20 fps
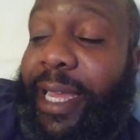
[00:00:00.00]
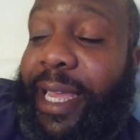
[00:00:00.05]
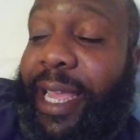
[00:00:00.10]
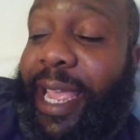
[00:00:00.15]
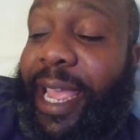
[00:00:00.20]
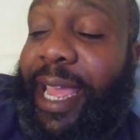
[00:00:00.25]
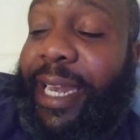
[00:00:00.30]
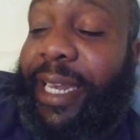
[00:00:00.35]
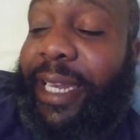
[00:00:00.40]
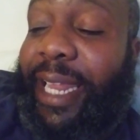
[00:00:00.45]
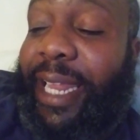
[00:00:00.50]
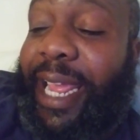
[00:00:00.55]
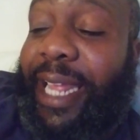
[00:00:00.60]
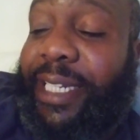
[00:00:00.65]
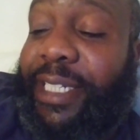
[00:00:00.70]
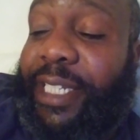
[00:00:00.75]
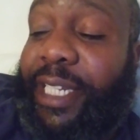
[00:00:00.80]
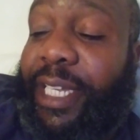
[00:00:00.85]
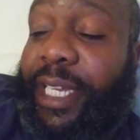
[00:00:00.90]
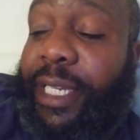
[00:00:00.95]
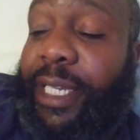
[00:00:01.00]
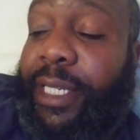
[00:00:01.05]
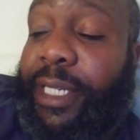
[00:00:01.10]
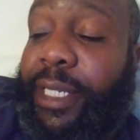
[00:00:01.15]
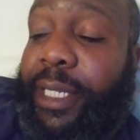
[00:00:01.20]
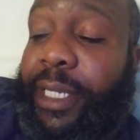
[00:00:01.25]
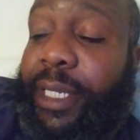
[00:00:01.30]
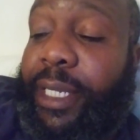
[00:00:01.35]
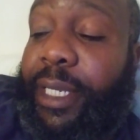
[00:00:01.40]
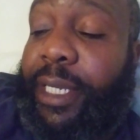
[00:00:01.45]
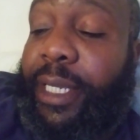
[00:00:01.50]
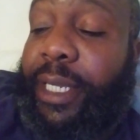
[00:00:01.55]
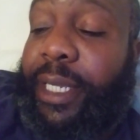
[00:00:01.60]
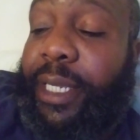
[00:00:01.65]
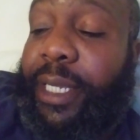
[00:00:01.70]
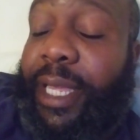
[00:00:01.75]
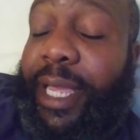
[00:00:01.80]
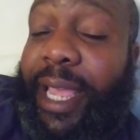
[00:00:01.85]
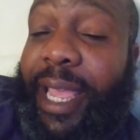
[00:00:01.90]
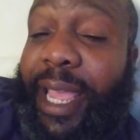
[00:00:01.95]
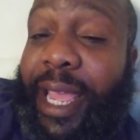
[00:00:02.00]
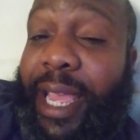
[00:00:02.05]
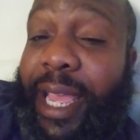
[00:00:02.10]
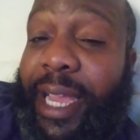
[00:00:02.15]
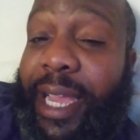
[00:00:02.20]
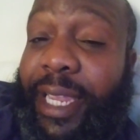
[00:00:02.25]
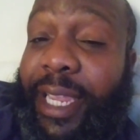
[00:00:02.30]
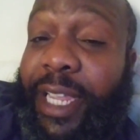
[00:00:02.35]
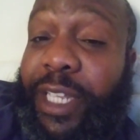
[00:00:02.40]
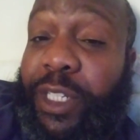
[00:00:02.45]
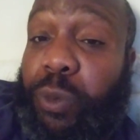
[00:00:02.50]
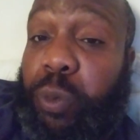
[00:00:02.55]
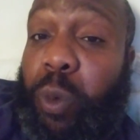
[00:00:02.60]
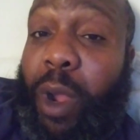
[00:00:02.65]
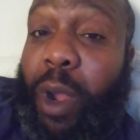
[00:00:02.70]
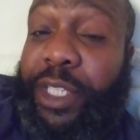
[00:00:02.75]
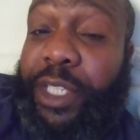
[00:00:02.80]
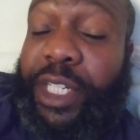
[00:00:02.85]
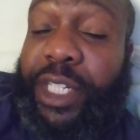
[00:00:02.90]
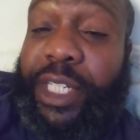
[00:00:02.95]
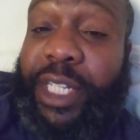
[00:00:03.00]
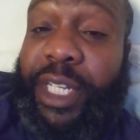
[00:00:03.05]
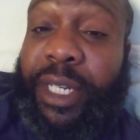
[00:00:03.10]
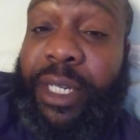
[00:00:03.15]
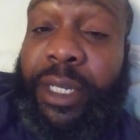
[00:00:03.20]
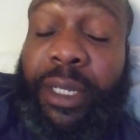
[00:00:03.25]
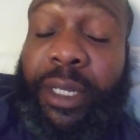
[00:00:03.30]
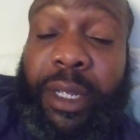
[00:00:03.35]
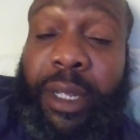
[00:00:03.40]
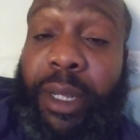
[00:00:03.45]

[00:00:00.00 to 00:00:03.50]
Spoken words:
Atlanta against Washington,